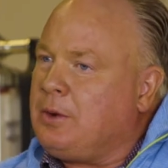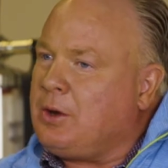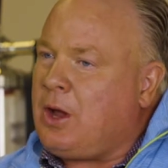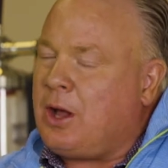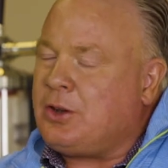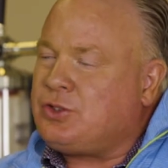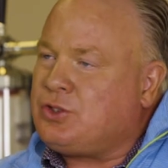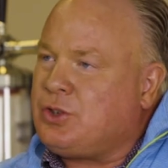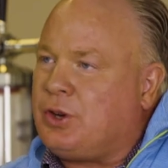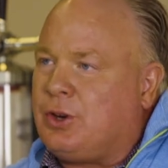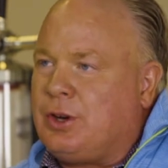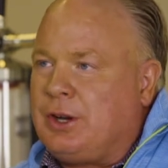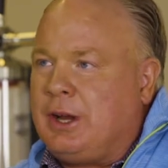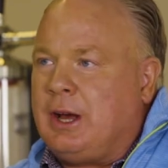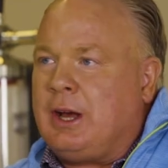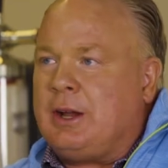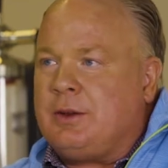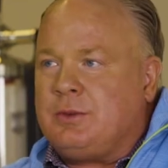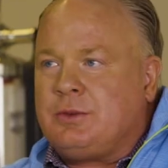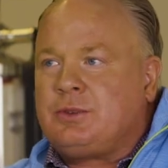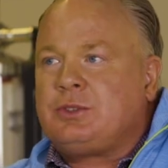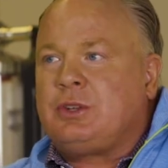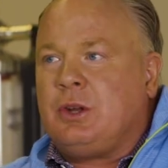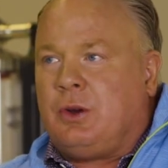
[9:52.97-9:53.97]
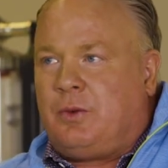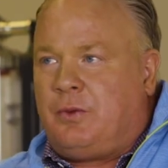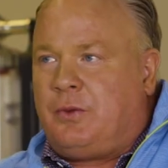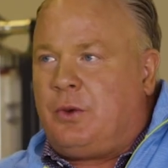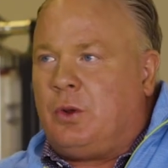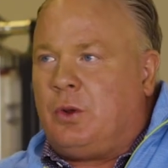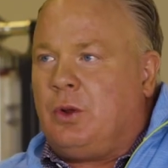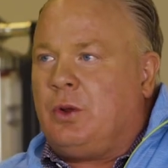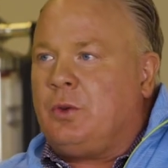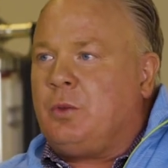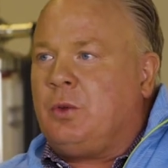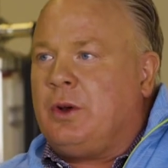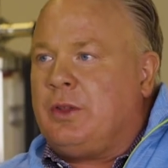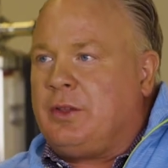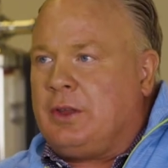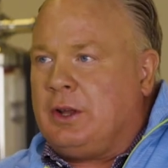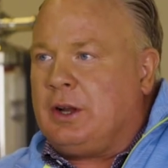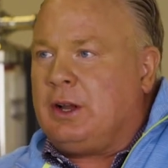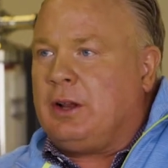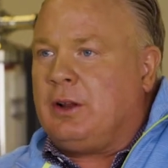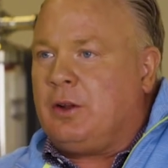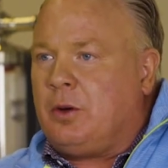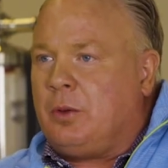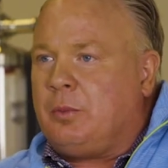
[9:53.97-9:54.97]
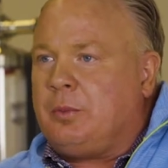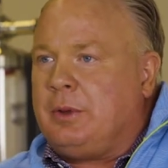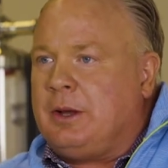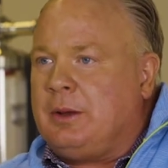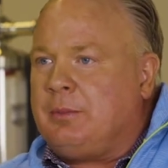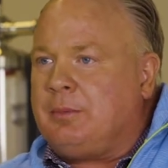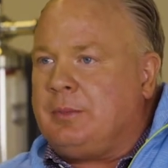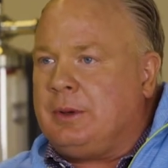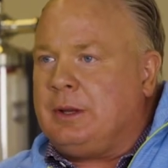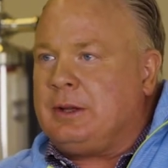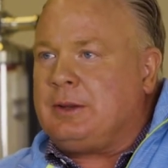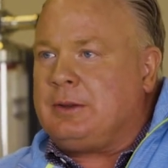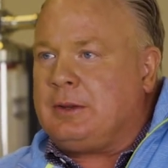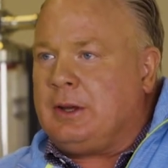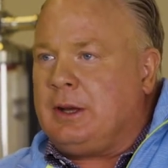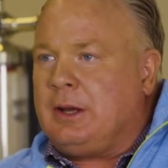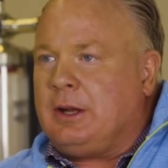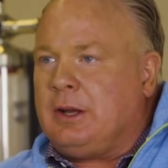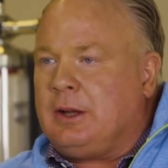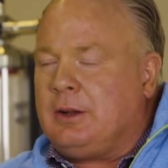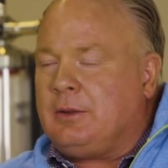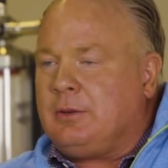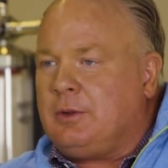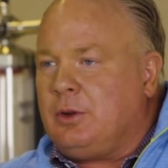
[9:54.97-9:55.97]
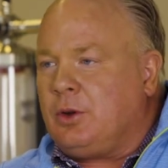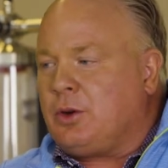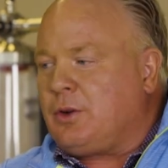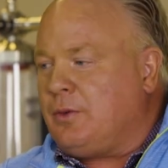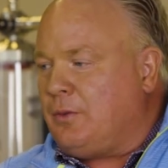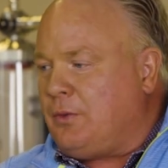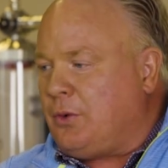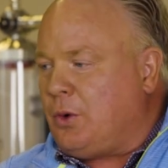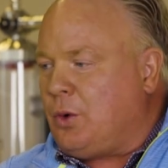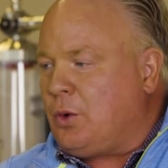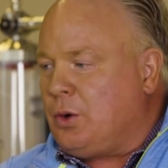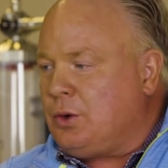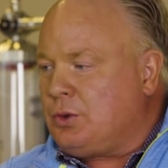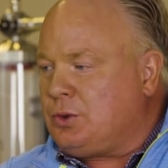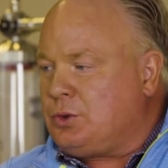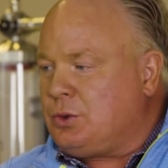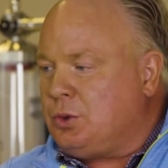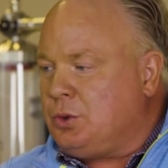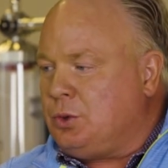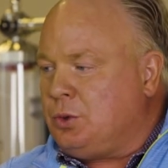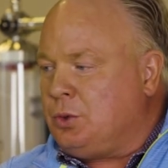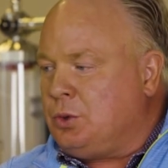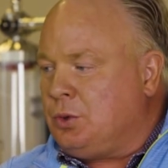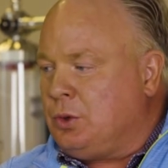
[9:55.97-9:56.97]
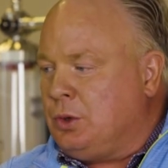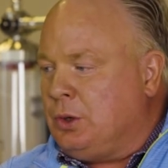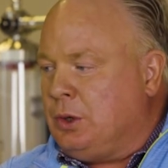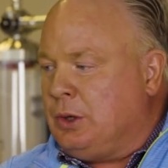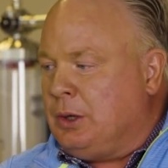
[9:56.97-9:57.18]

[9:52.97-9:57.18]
Not sure yet. Still fooling with it a little bit, but looking forward to